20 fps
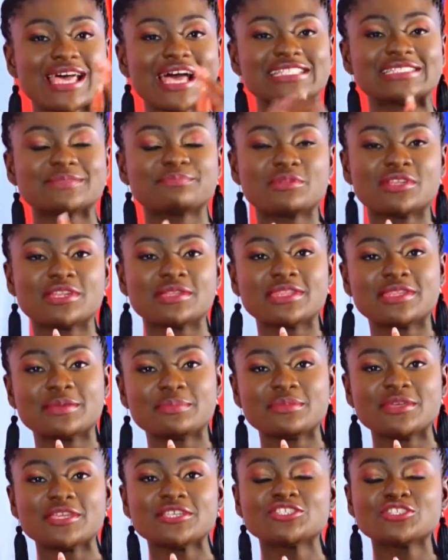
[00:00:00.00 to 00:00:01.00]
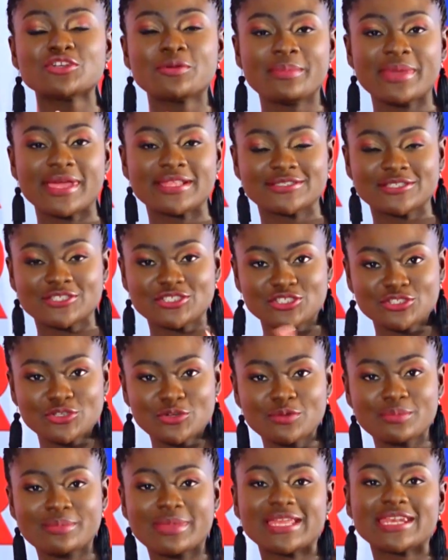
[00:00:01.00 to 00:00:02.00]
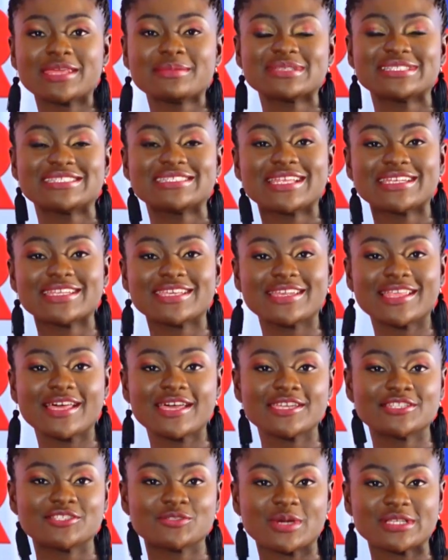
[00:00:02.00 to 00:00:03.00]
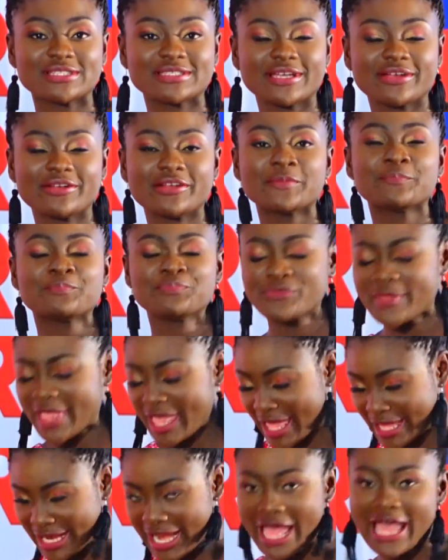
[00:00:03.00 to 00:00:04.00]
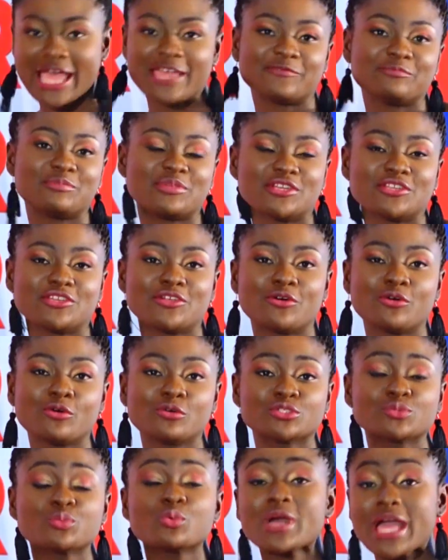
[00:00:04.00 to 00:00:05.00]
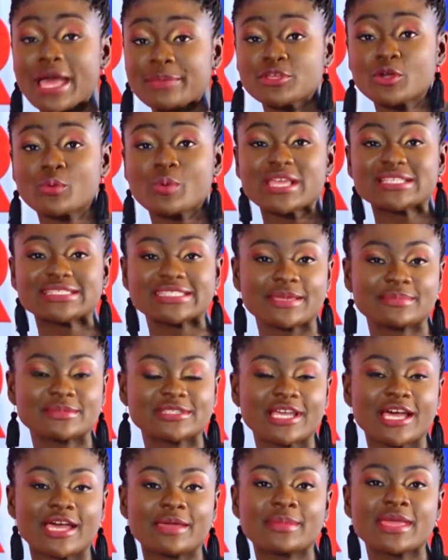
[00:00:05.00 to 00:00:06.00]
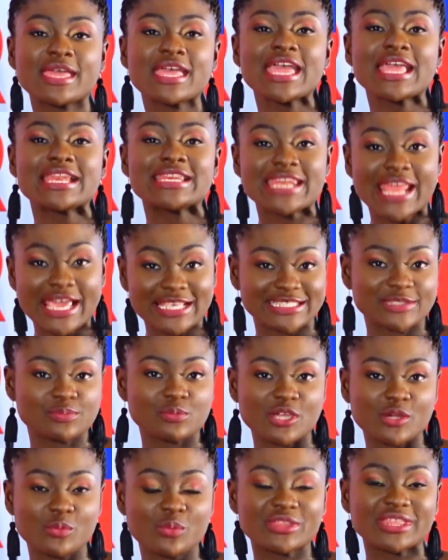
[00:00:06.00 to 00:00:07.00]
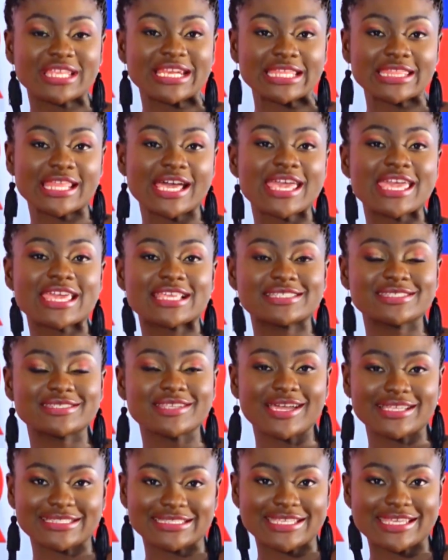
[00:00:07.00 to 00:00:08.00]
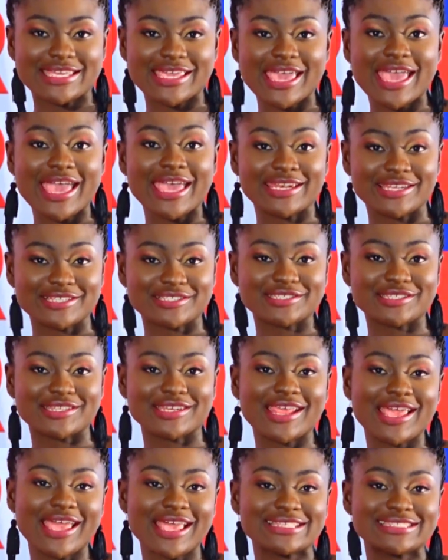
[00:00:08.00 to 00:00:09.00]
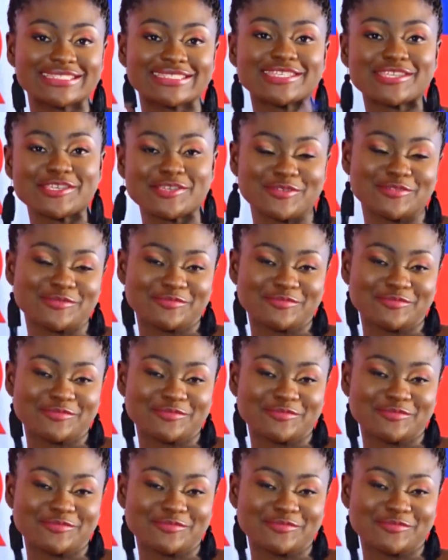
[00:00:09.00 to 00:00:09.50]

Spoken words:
has been the Meet Your Mentor show. My name is Daniela Eduasare, and I've been your host. We'll come your way same time next week with another exciting edition. See